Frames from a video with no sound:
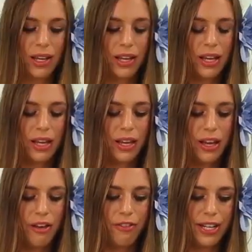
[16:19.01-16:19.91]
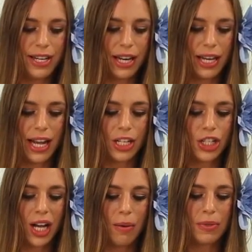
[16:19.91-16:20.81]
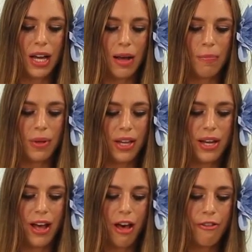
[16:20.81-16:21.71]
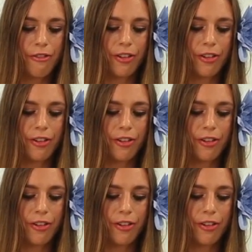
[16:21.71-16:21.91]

if it didn't get chopped up enough